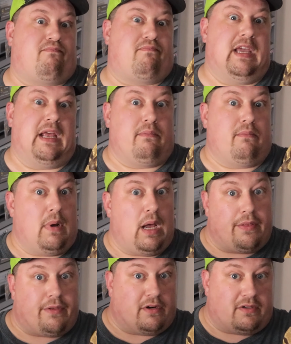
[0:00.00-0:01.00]
than
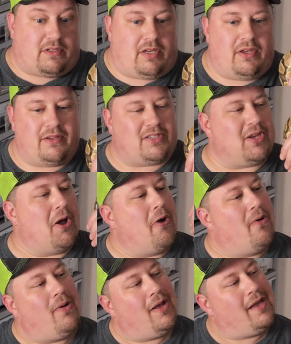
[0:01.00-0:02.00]
others.
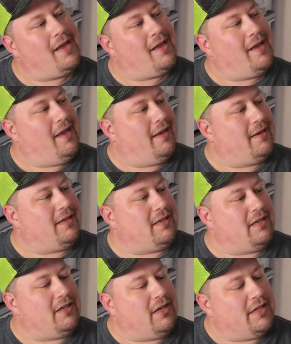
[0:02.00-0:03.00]
So
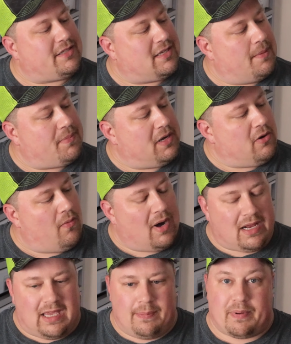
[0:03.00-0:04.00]
it's something you'll
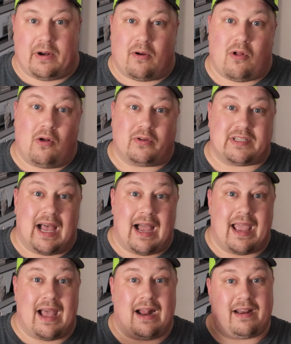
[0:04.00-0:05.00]
want to keep a close
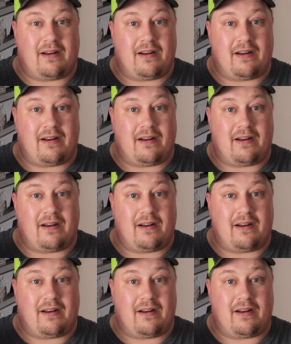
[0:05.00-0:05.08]
eye on,